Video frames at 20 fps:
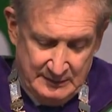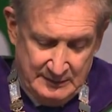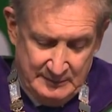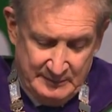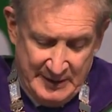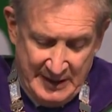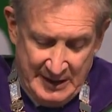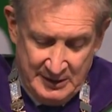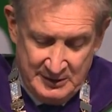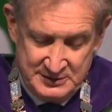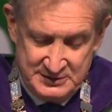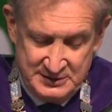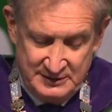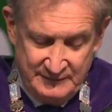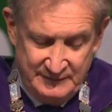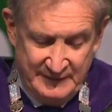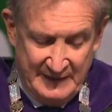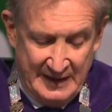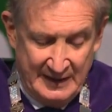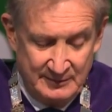Parents and
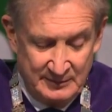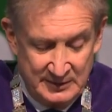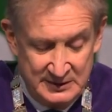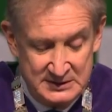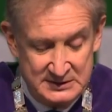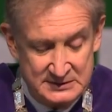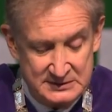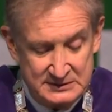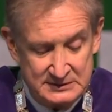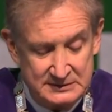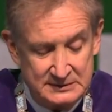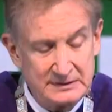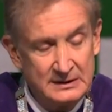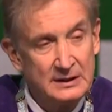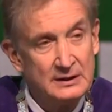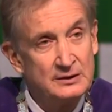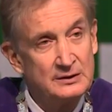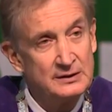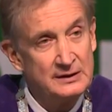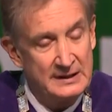families
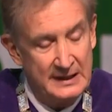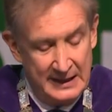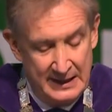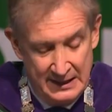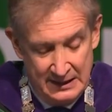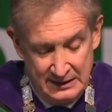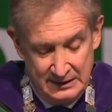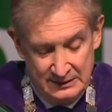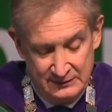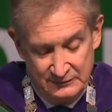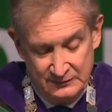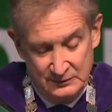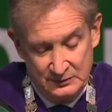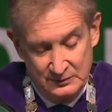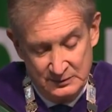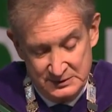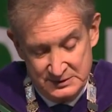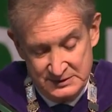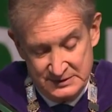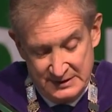here today, if you
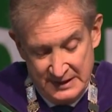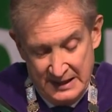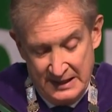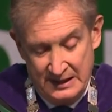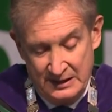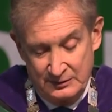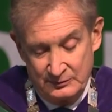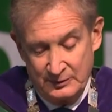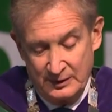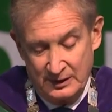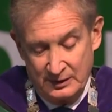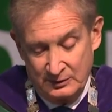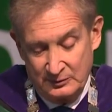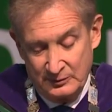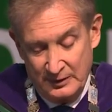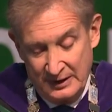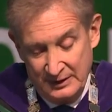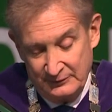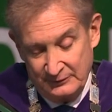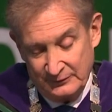would stand, we are
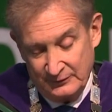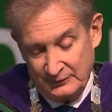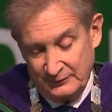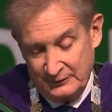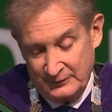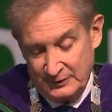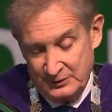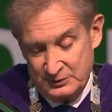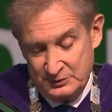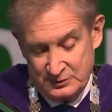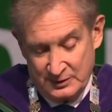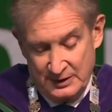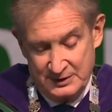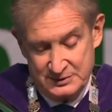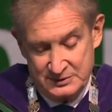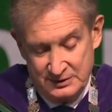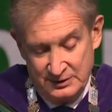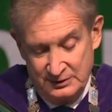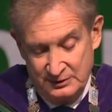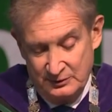grateful for the
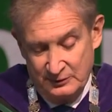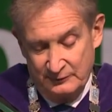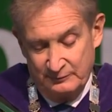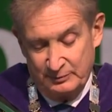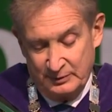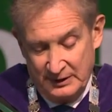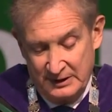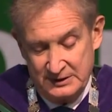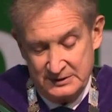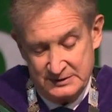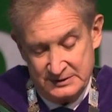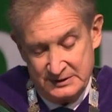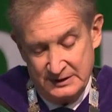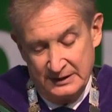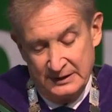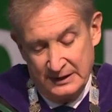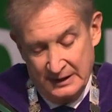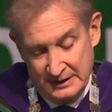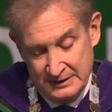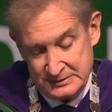trust that you have placed
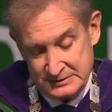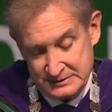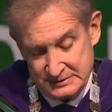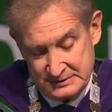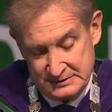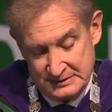in us.